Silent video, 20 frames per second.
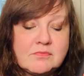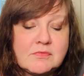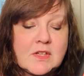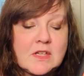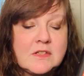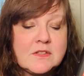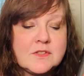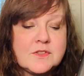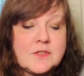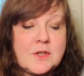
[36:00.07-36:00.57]

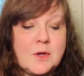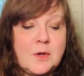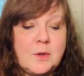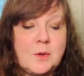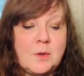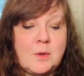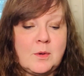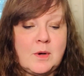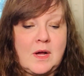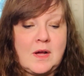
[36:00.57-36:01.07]

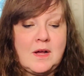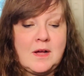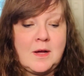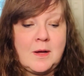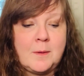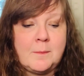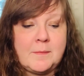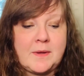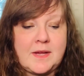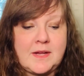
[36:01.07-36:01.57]
So,
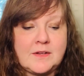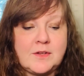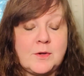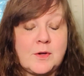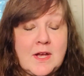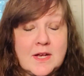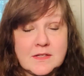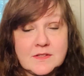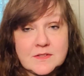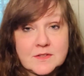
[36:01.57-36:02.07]
and you
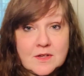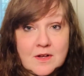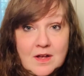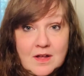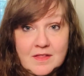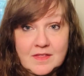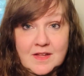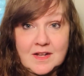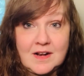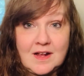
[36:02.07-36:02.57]
guys
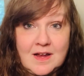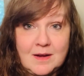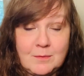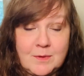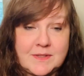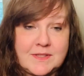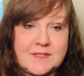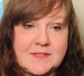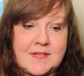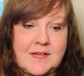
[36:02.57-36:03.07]
saw that I
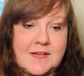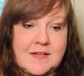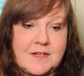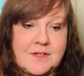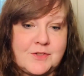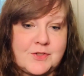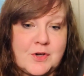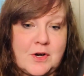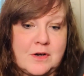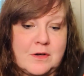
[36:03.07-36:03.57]
went to Second
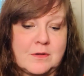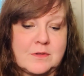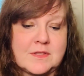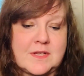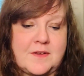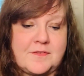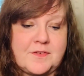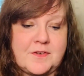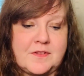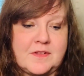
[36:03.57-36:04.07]
and Charles
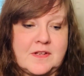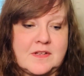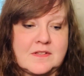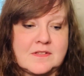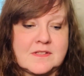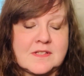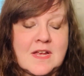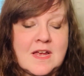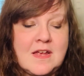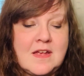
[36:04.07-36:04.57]
after
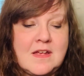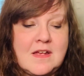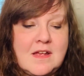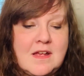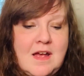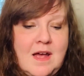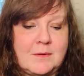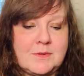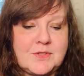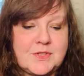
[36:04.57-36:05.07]
this.
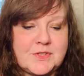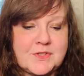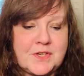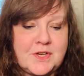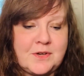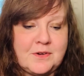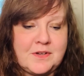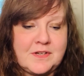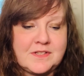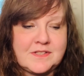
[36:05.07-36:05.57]
I was just
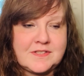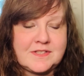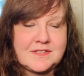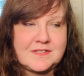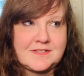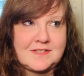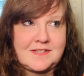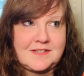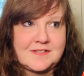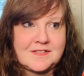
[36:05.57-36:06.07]
curious to
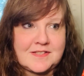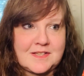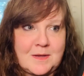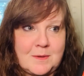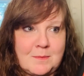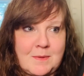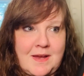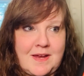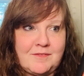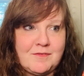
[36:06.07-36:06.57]
see
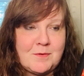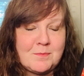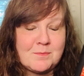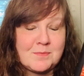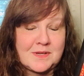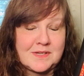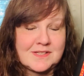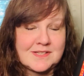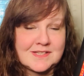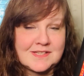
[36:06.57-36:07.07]
I haven't
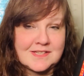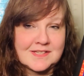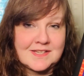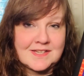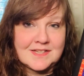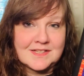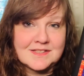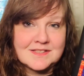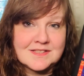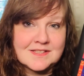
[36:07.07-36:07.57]
been to the
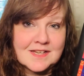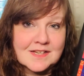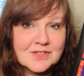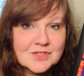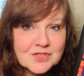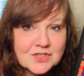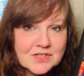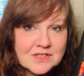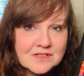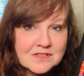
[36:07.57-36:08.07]
kids
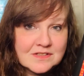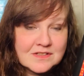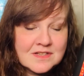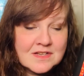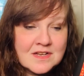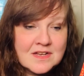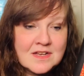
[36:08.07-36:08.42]
section